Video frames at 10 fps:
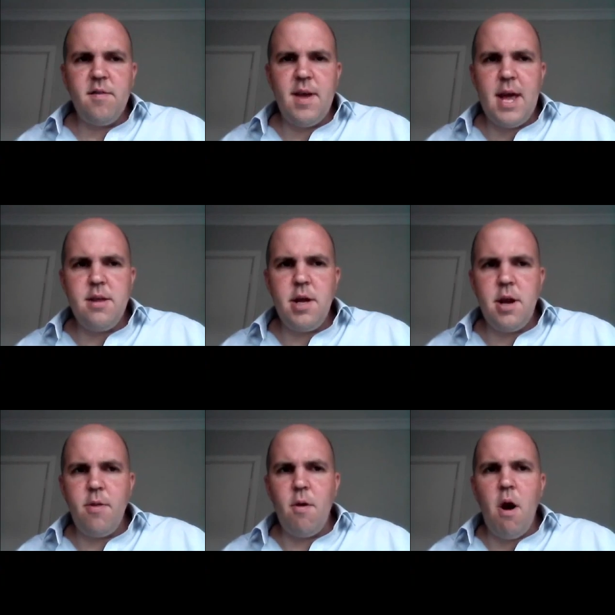I said,
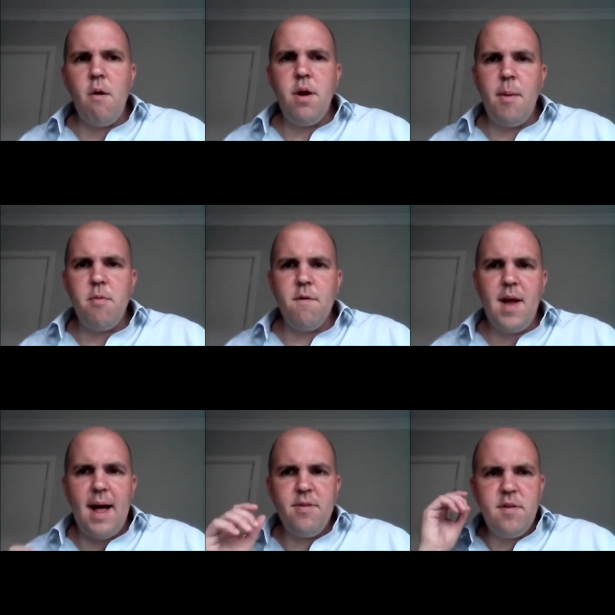you know, there are a number
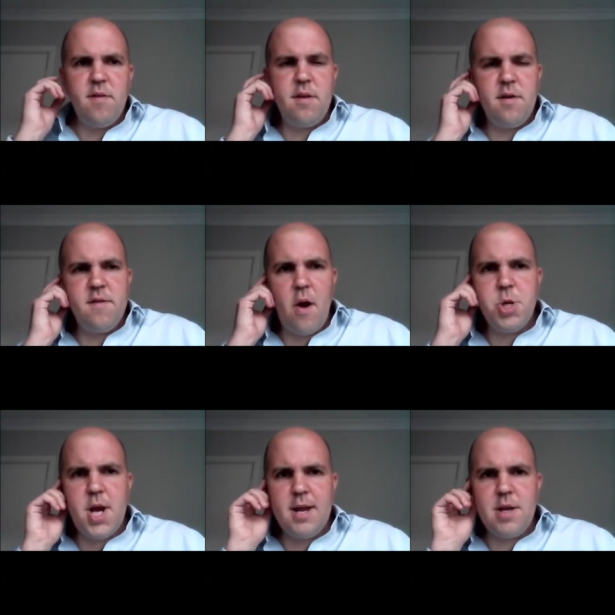of cancers that are
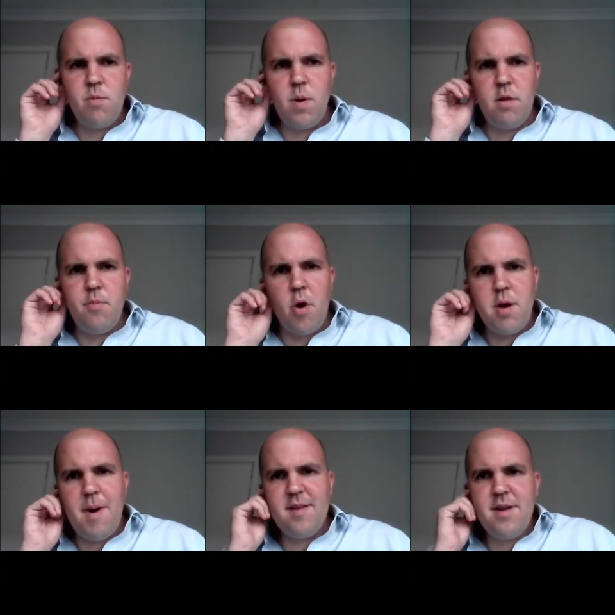associated with
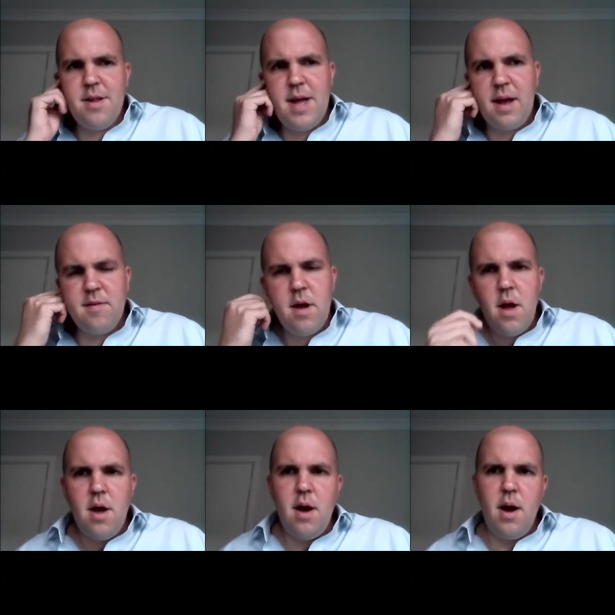body mass index
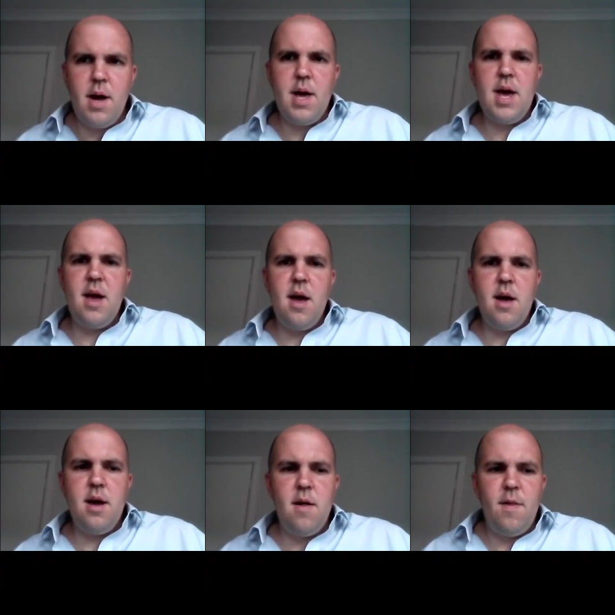here.